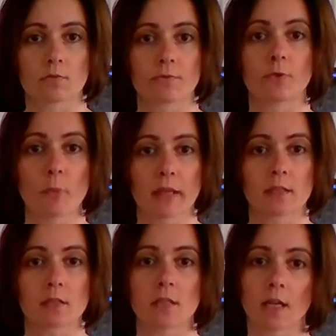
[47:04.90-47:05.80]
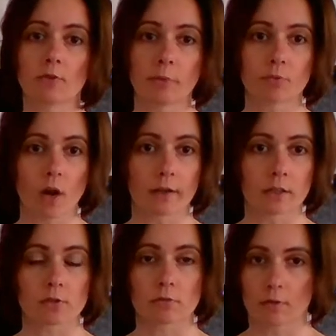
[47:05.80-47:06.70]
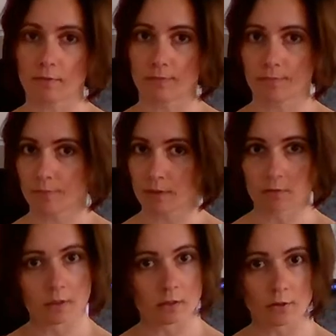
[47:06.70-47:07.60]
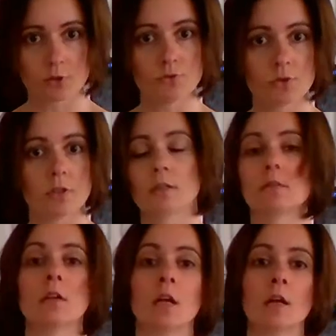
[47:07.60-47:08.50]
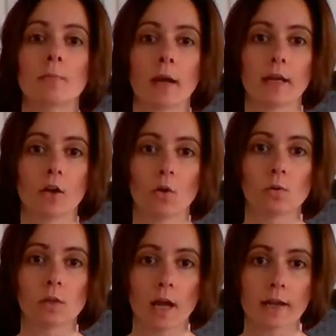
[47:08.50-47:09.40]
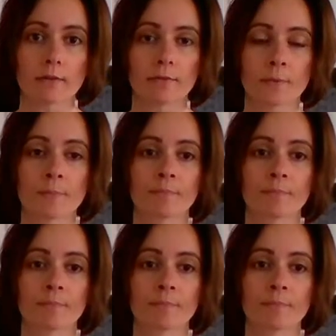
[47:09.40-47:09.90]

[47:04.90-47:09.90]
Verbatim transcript: fermented dairy products have been like a huge deal my whole life.